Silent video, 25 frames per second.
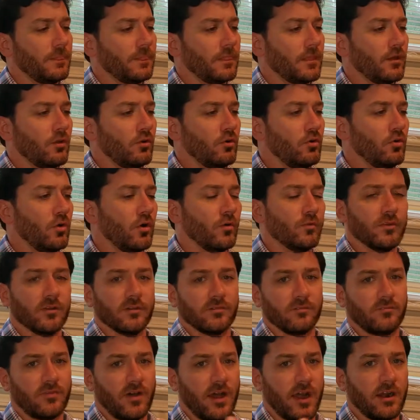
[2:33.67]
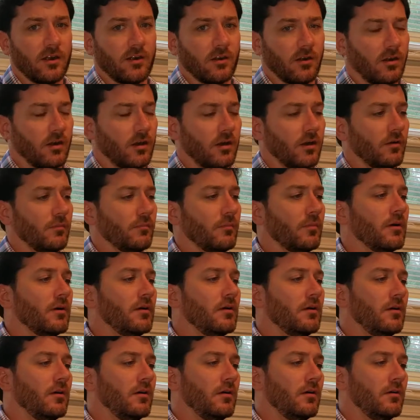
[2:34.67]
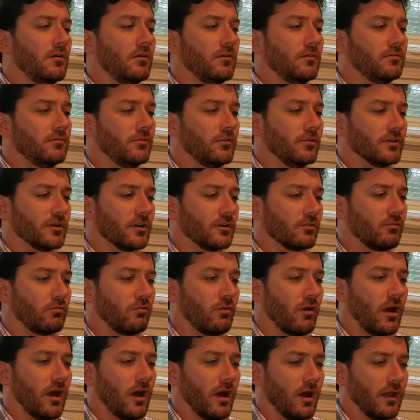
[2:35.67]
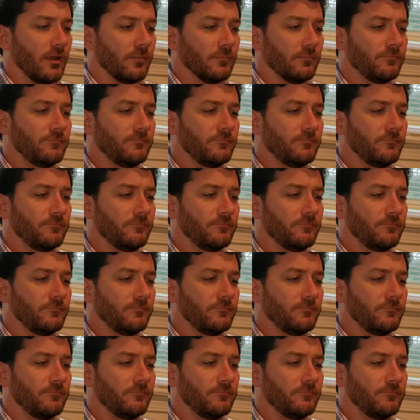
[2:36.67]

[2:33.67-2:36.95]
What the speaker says: who owned a firearm during a crime.